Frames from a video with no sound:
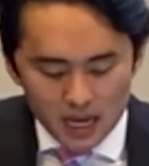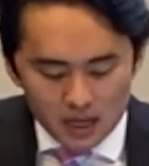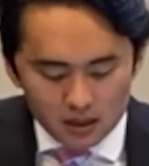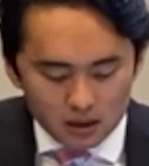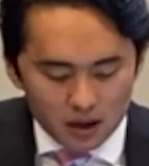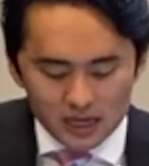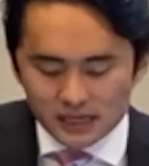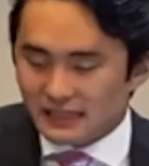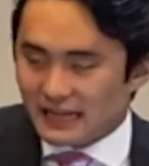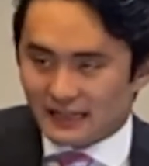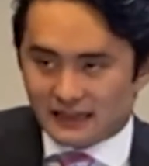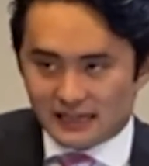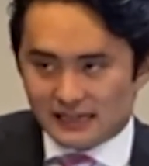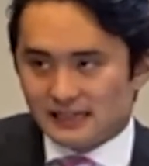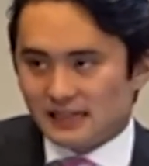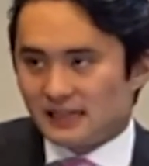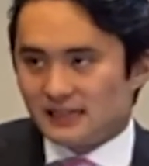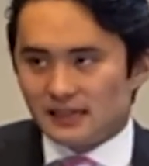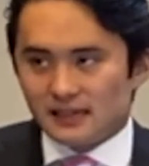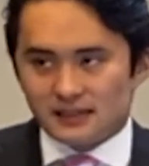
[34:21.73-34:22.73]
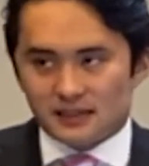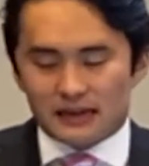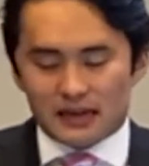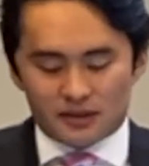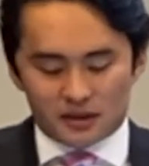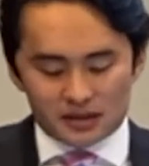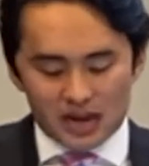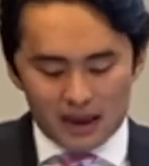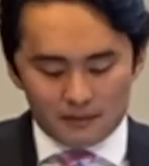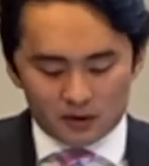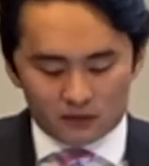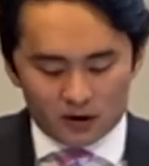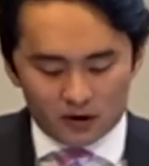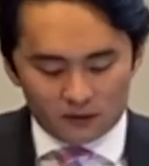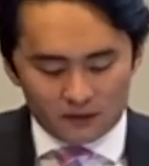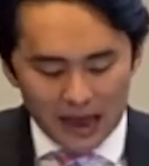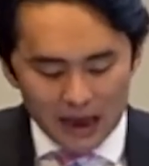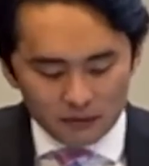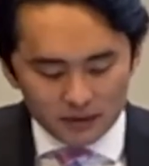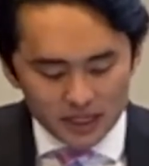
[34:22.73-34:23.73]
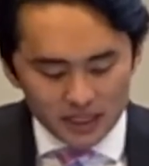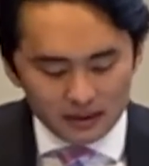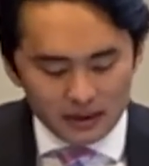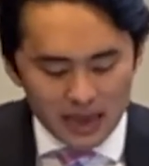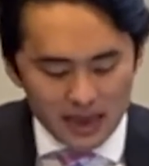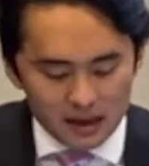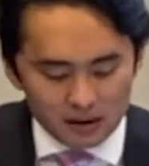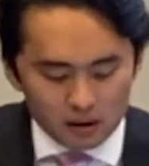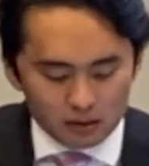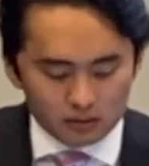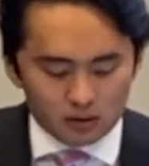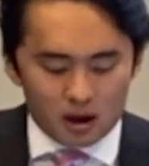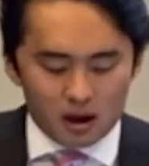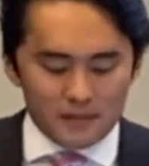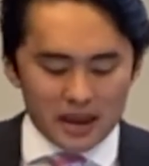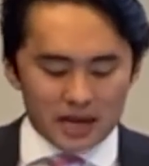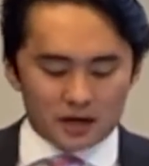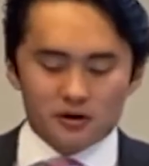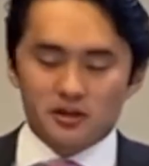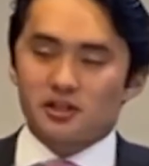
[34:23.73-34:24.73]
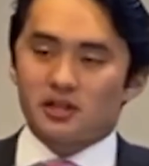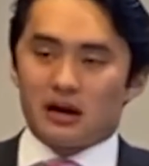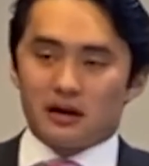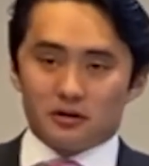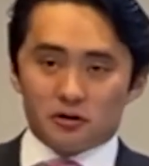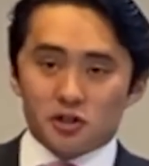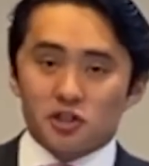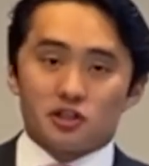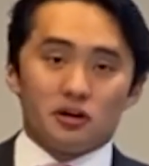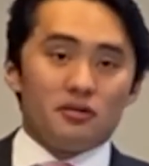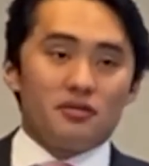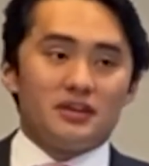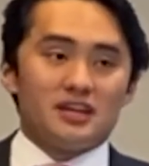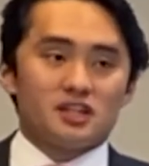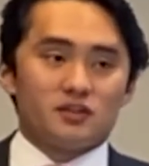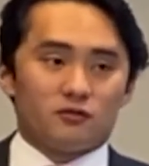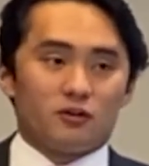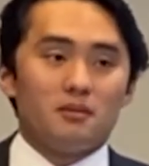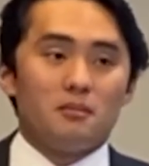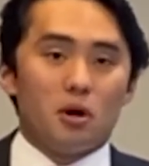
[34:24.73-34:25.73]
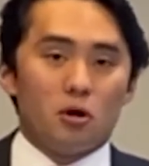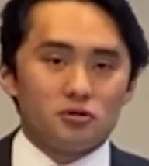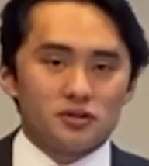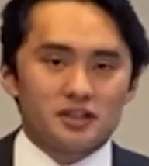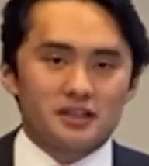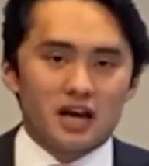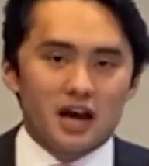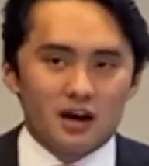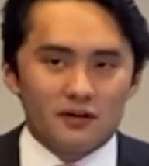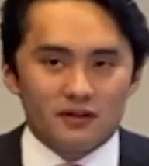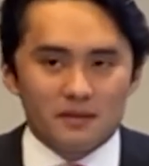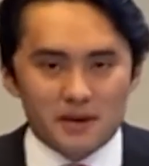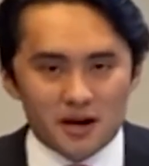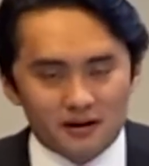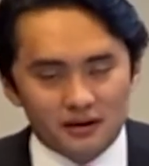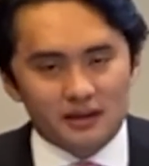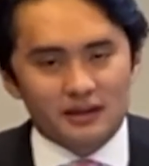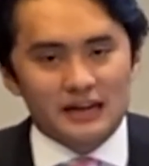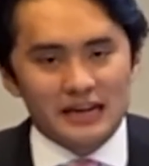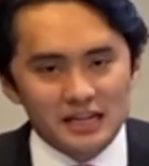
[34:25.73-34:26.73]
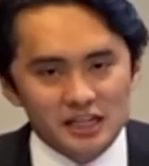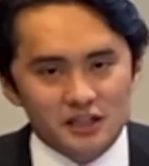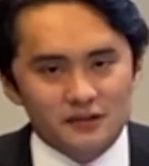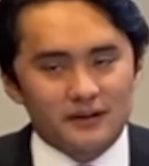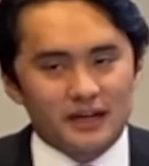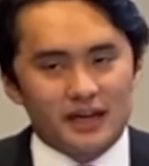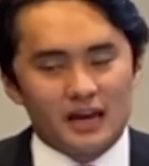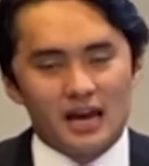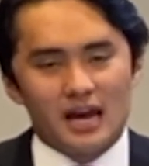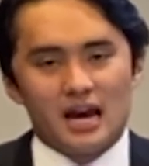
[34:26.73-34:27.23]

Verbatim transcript: Laws like this existed at the time of our founding, and our lawmakers understood this for most of American history.